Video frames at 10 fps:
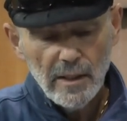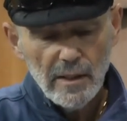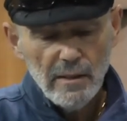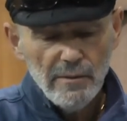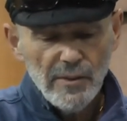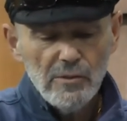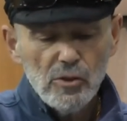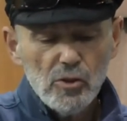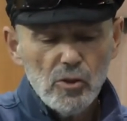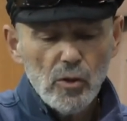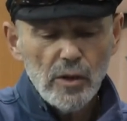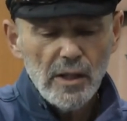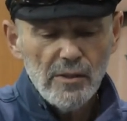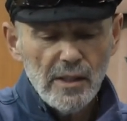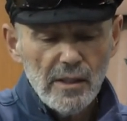I found a story
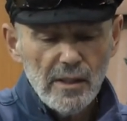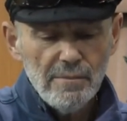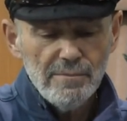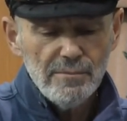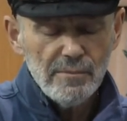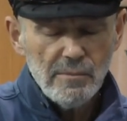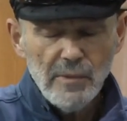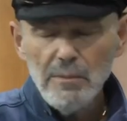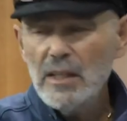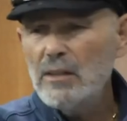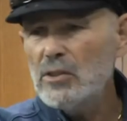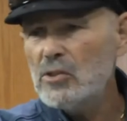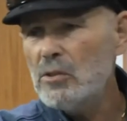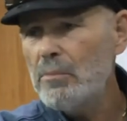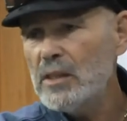I think that maybe gives
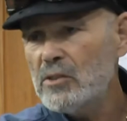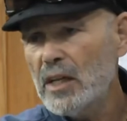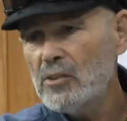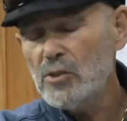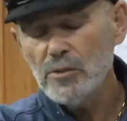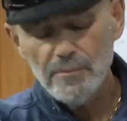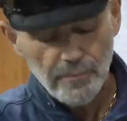us the best answer.